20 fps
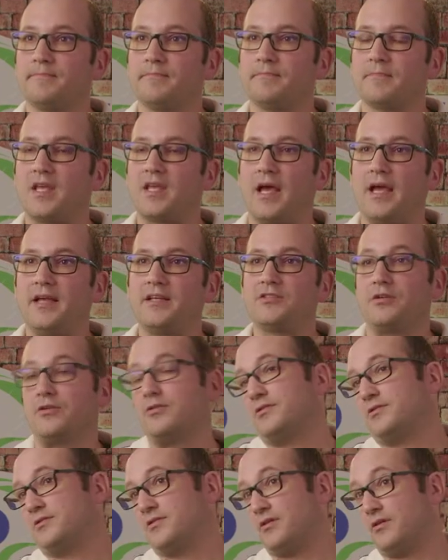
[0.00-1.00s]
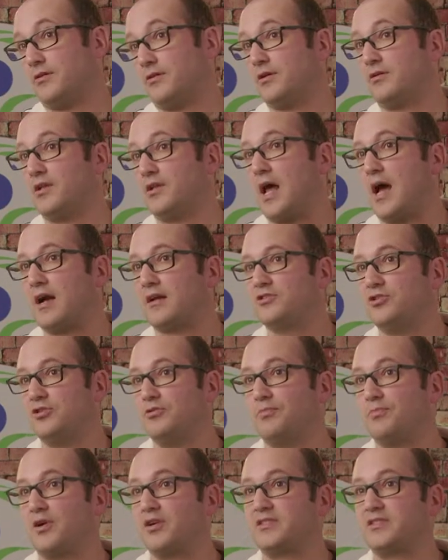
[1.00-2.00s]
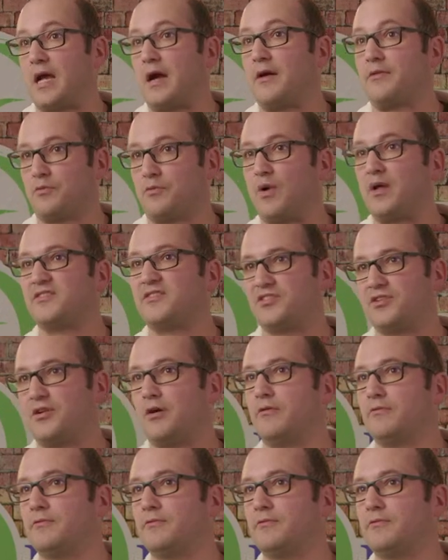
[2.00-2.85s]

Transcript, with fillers: Okay, so, so you'll knock two birds out with one stone.